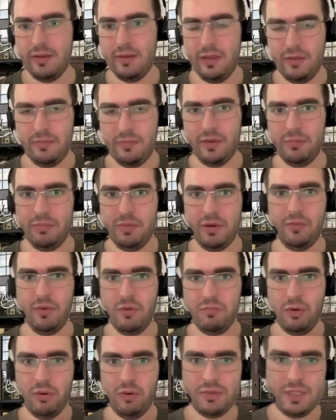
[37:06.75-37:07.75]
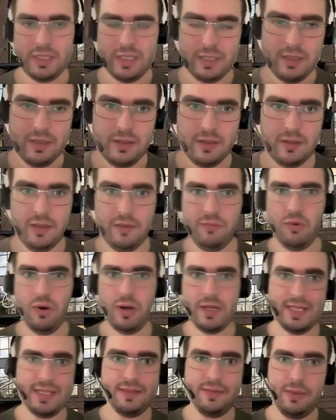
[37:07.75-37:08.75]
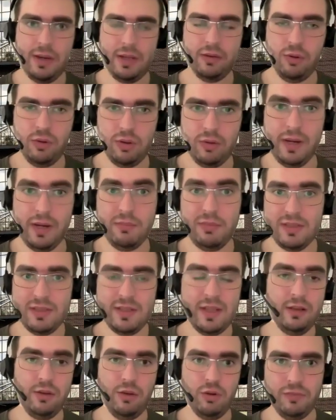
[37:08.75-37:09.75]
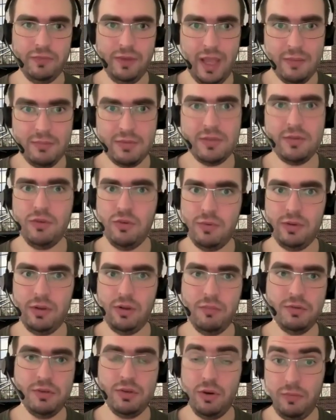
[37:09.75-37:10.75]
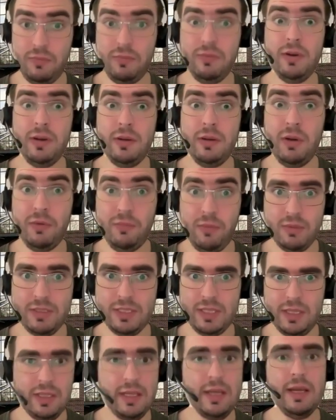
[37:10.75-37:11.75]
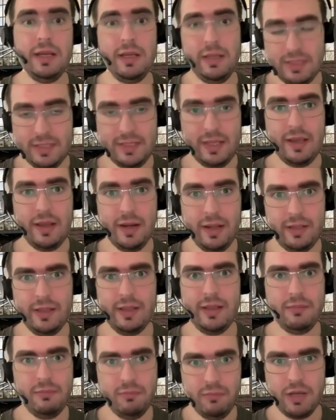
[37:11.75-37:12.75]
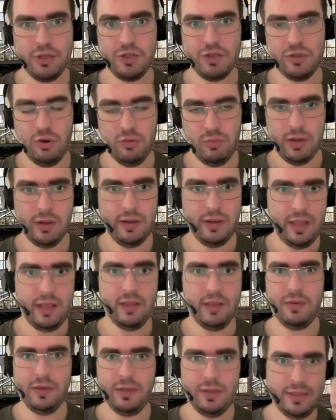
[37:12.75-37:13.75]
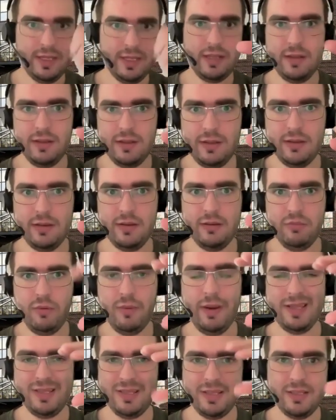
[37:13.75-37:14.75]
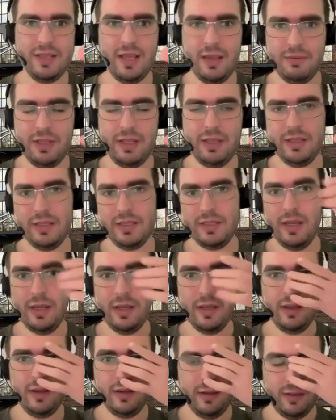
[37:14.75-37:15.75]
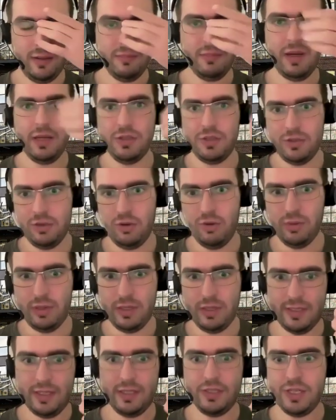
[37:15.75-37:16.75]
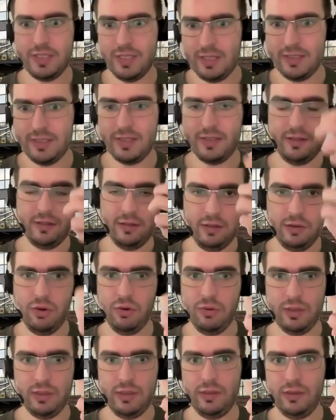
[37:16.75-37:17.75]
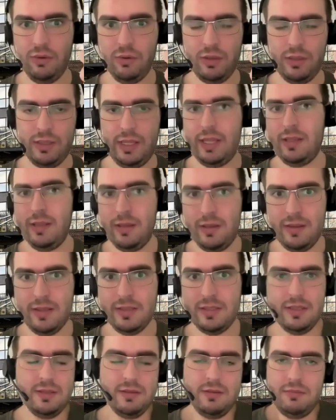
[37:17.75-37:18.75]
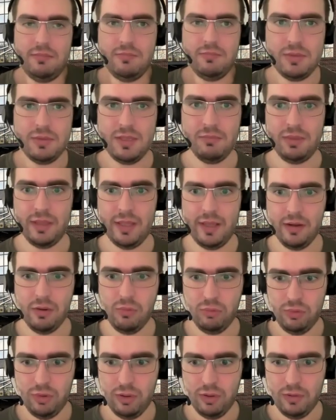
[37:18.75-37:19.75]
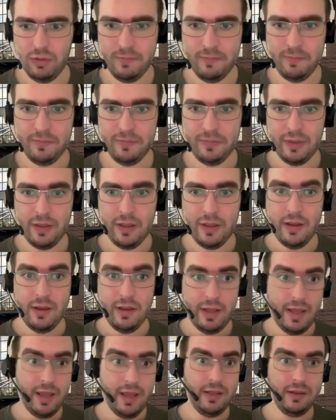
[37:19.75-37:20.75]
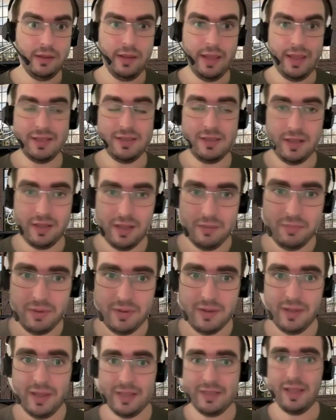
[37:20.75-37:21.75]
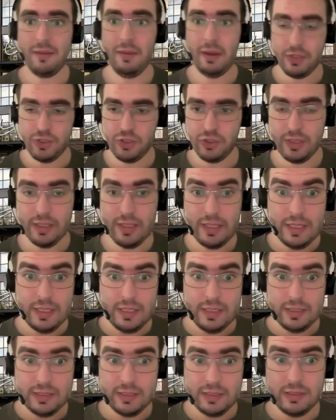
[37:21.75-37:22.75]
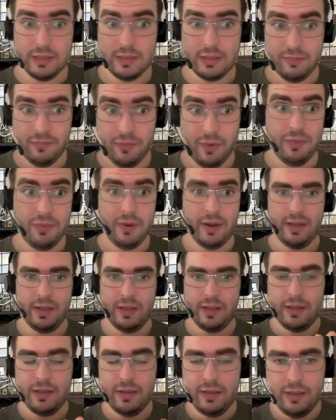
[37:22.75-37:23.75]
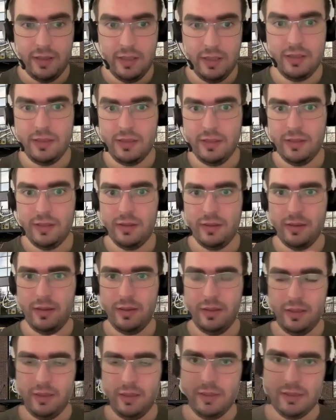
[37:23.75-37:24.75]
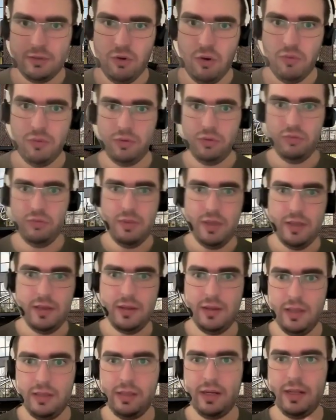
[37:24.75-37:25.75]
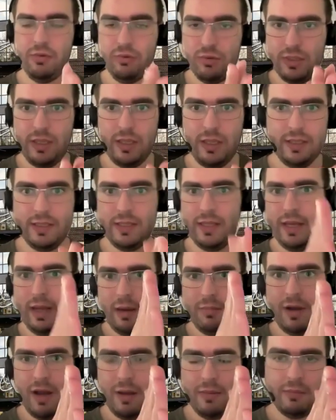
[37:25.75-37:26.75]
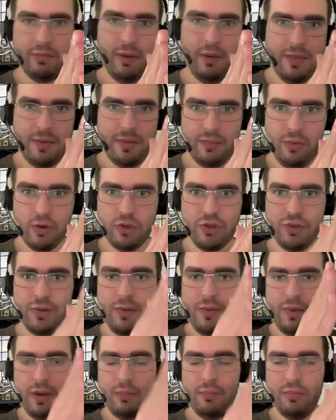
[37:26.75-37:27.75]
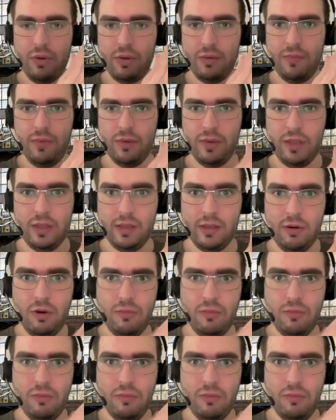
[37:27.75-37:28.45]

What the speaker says: It will perform processing. If you access thread local variables a lot of times, you will observe performance hit. They are really much slower. Anything that provides this safety is really much slower than just accessing local data. This is simply a rule. And extra tip, as I mentioned, free threading. It is going to be introduced in the upcoming Python version 3.15.